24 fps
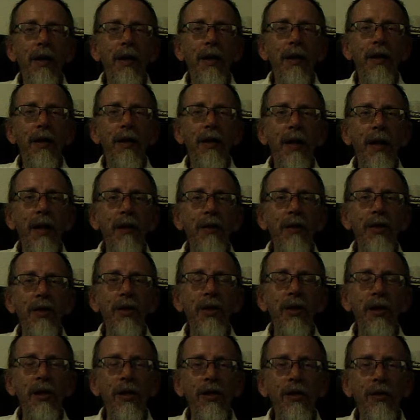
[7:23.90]
Now this
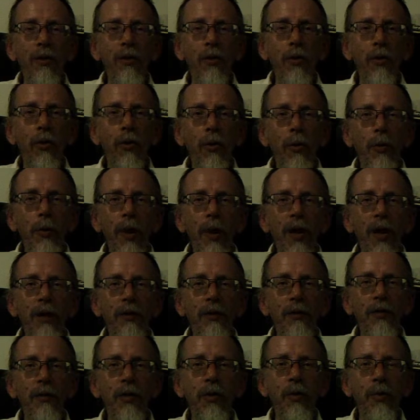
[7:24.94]
is all part of
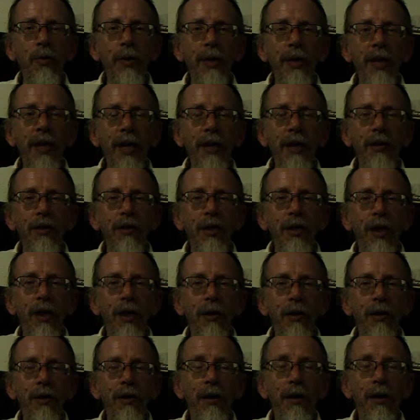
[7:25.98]
human nature,
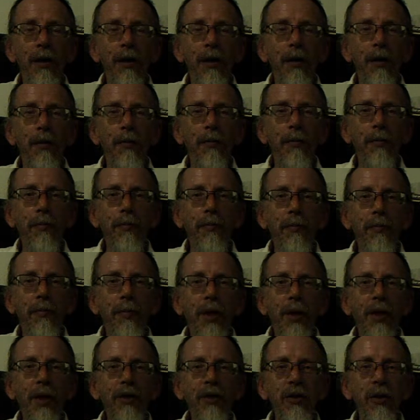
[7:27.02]

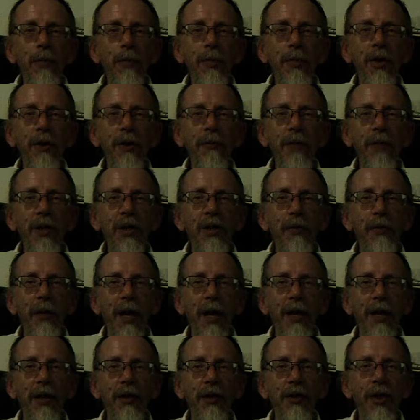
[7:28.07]
because the previous
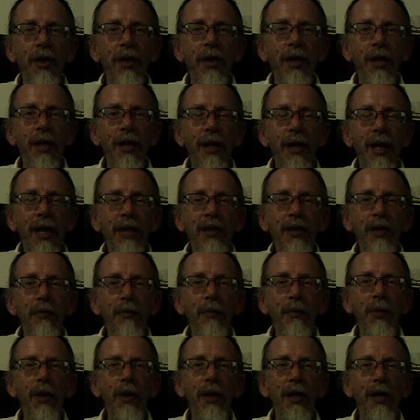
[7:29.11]
manager had
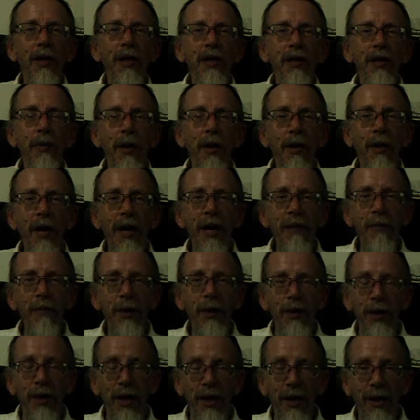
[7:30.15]
complained about
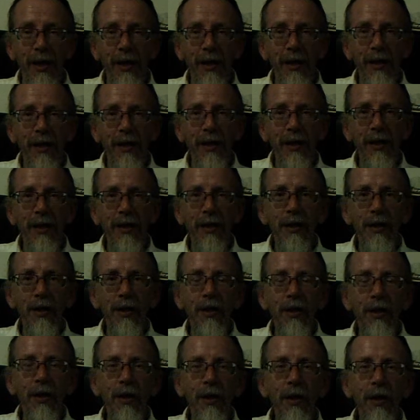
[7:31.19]
everything.
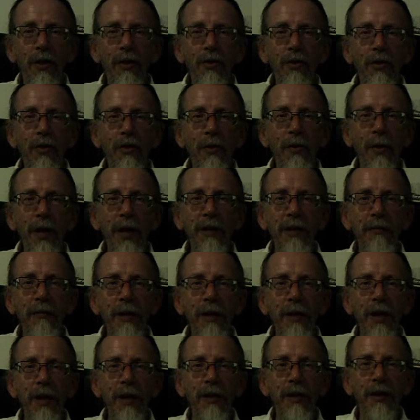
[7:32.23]
So the man
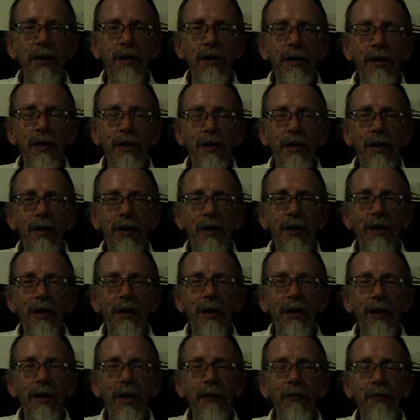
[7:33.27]
figured,
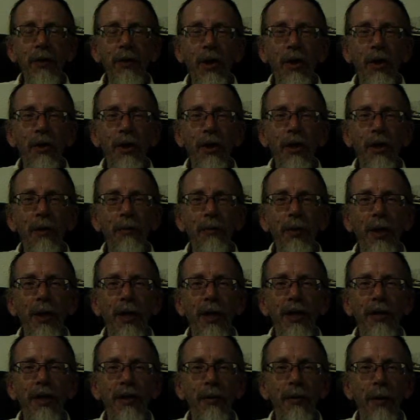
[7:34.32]
if they're going to
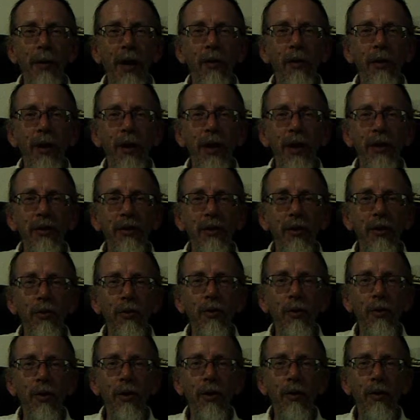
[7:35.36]
complain about what I do,
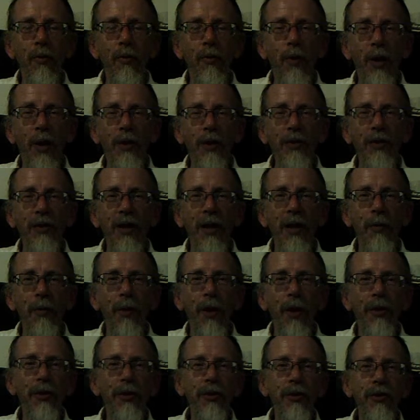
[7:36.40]
why should I
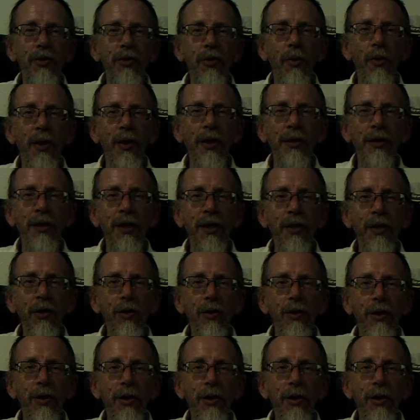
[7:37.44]
bother to do anything good?